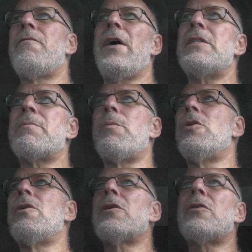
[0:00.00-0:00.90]

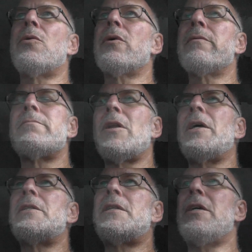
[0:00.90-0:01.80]
Facebook or
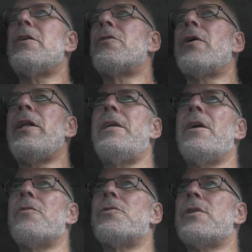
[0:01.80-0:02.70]
LinkedIn or any
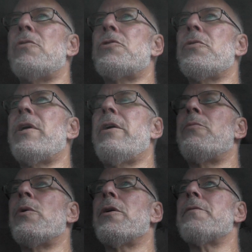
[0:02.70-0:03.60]
other social
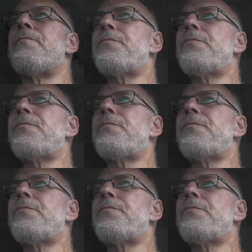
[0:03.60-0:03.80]
network.